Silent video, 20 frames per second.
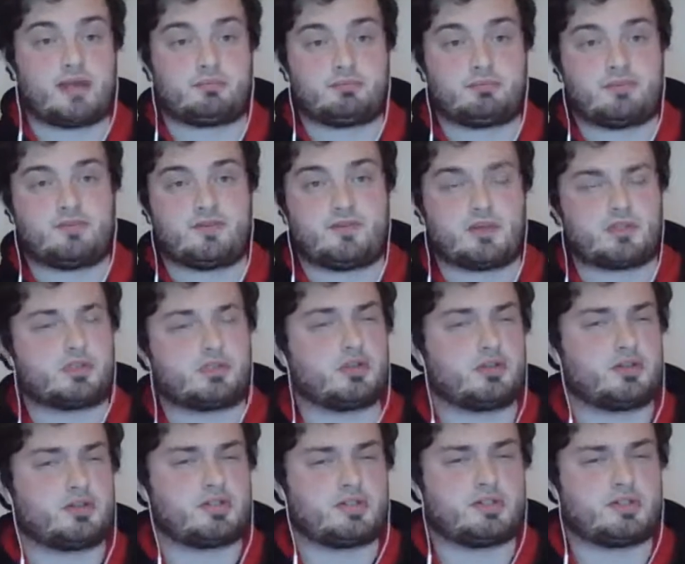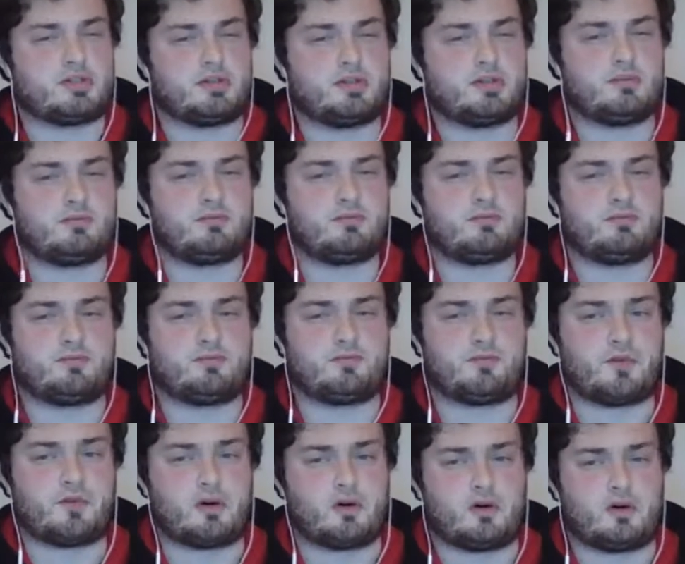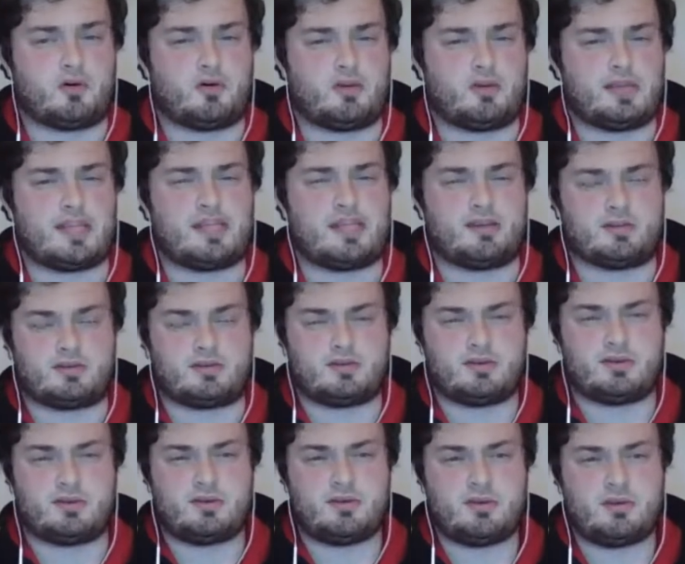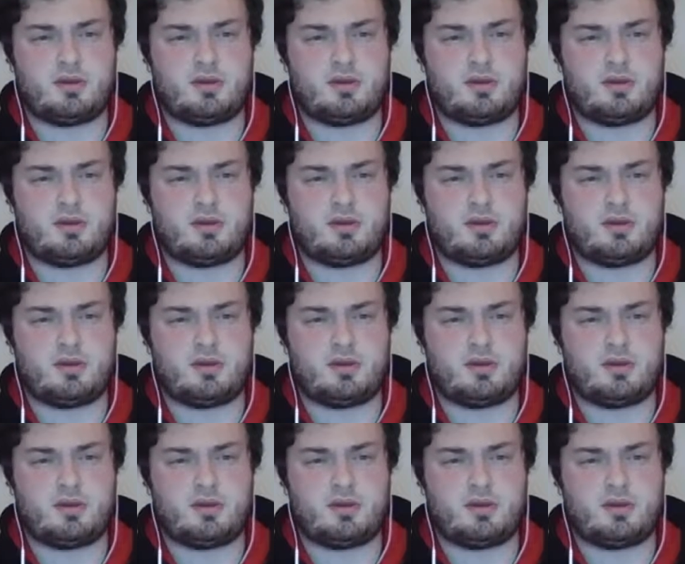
and be first choice for England.